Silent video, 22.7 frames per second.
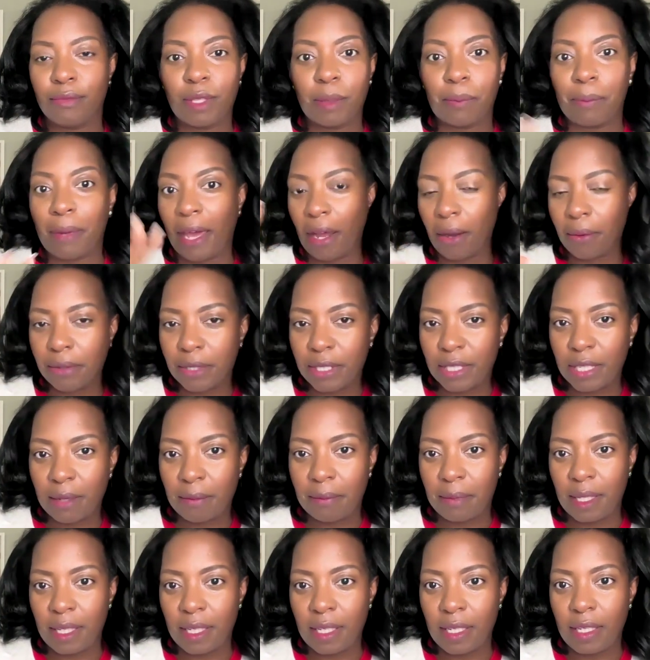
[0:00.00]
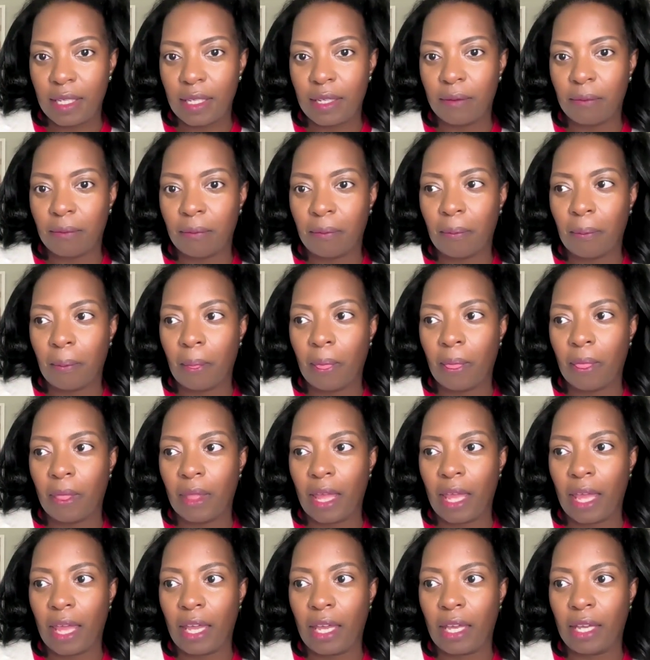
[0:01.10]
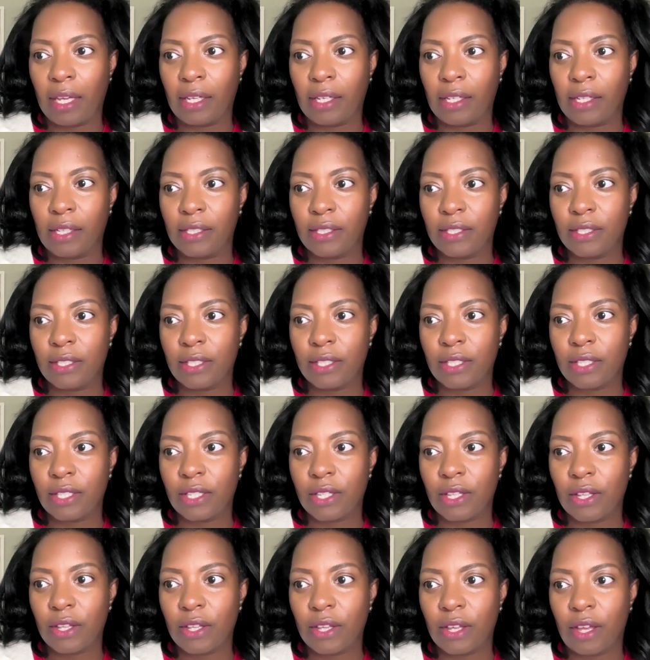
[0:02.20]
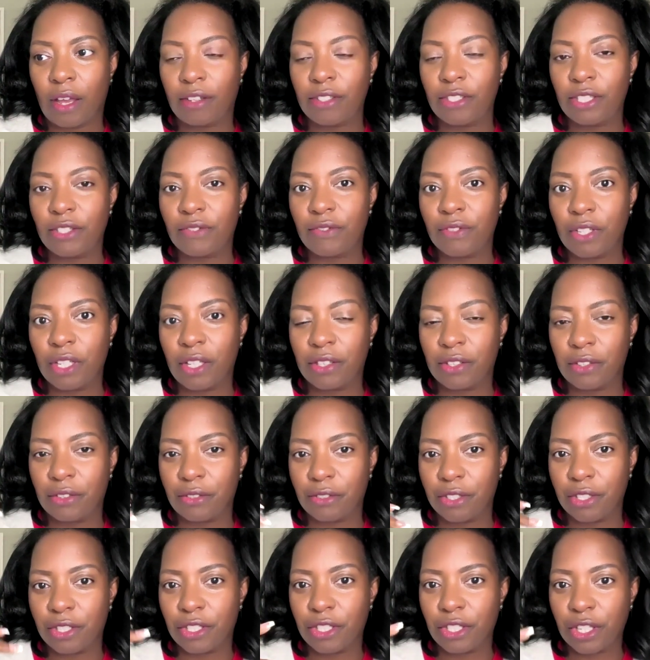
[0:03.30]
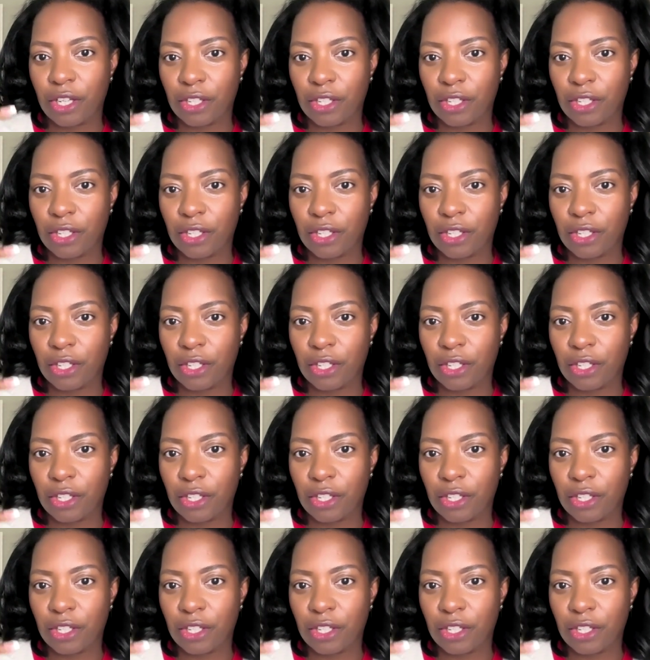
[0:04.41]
the powers that be, and I just feel like there's